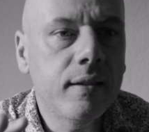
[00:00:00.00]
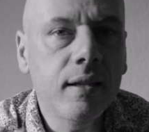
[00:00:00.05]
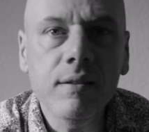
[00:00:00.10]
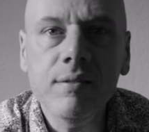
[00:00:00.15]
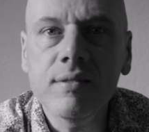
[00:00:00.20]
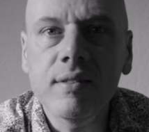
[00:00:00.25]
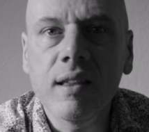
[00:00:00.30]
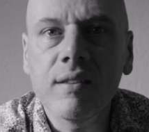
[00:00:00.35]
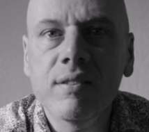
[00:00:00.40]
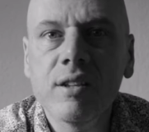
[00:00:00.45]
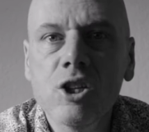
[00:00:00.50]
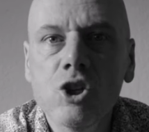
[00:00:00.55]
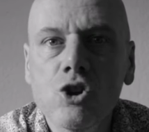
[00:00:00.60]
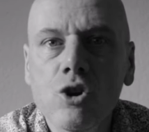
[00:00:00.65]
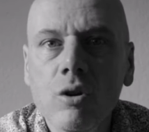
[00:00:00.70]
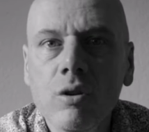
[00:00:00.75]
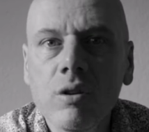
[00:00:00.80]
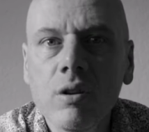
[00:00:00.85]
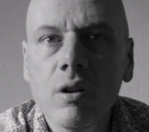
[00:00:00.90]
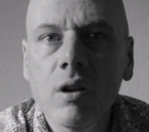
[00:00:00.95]
this
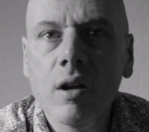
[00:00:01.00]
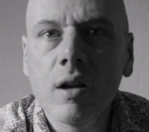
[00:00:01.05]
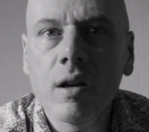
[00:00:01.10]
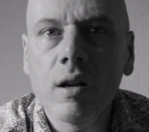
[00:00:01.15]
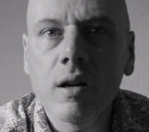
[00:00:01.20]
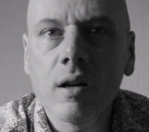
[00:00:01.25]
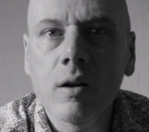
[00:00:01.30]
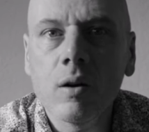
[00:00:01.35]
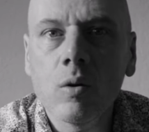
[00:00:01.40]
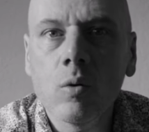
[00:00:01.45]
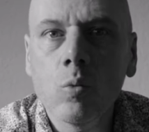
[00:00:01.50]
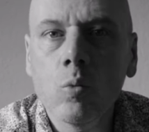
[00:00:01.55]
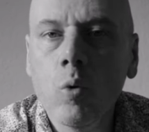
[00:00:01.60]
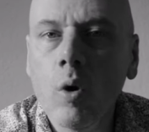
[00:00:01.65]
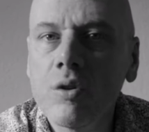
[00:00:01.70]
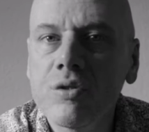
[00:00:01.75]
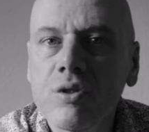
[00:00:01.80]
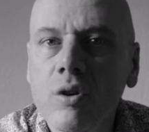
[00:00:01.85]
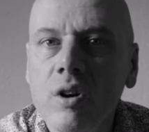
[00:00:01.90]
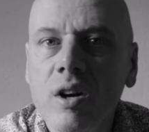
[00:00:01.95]
decision
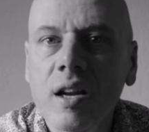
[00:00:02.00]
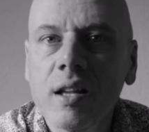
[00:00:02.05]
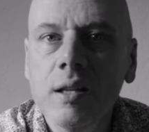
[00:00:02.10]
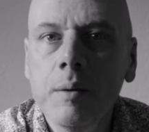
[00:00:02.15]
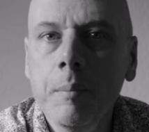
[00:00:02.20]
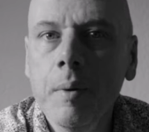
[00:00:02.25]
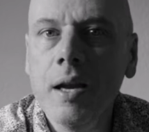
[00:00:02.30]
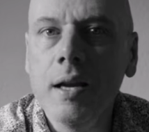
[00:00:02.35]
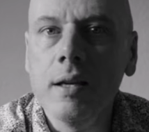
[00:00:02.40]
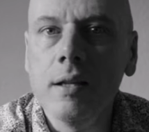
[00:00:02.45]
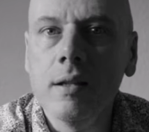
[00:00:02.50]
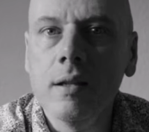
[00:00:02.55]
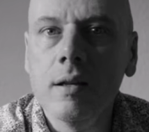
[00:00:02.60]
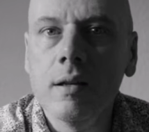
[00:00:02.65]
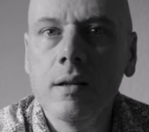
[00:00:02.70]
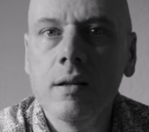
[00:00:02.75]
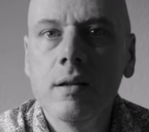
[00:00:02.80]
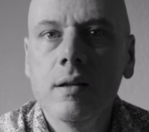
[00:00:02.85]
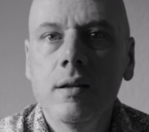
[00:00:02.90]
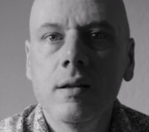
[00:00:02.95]
was already made.
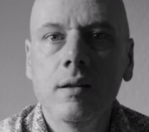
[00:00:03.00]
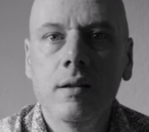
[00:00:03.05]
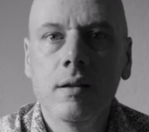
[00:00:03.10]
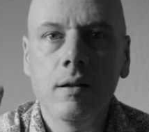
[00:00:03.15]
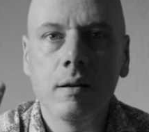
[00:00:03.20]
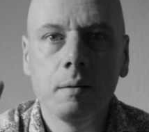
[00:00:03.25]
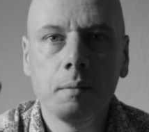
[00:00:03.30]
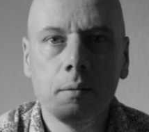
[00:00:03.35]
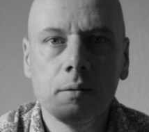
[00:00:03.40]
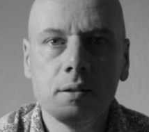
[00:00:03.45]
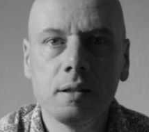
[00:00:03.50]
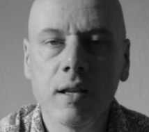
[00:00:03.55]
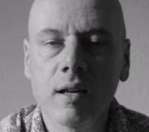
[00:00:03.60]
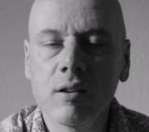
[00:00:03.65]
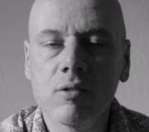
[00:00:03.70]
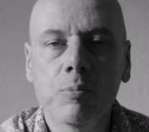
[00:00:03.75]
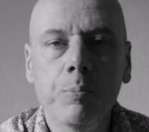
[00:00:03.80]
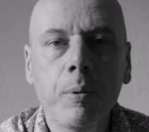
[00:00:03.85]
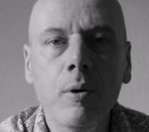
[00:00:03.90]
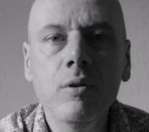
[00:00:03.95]
The
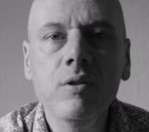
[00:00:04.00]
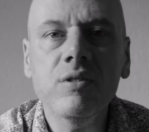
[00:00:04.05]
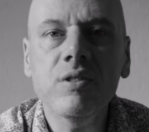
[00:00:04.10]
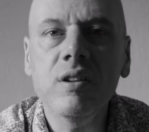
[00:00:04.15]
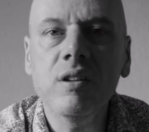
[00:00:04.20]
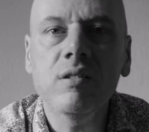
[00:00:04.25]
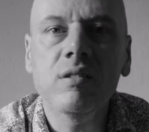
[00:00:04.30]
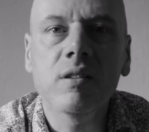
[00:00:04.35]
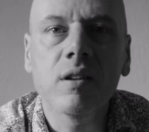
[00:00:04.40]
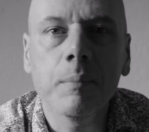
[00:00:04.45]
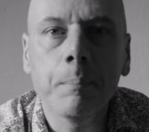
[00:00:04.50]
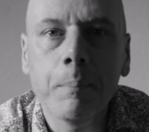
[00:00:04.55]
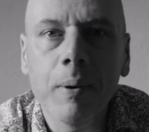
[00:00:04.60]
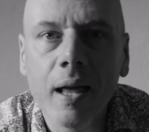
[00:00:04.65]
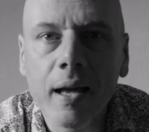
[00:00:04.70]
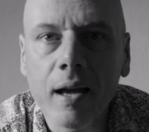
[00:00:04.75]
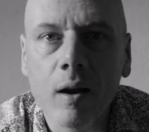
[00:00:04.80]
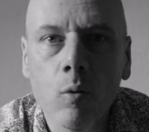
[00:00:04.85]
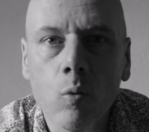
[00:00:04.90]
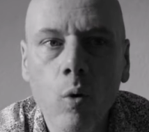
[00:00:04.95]
response is
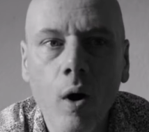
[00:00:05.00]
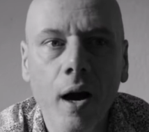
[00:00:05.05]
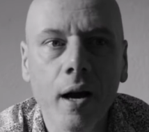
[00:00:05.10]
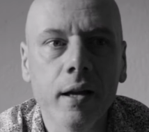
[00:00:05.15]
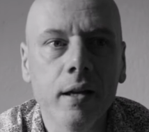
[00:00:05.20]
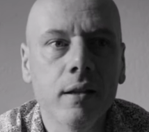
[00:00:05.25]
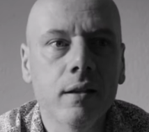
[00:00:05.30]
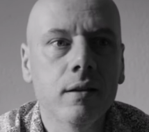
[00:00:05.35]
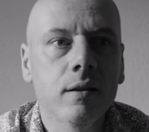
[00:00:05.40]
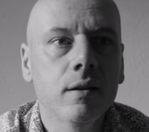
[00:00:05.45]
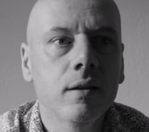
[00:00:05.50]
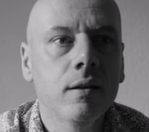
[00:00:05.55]
black and white.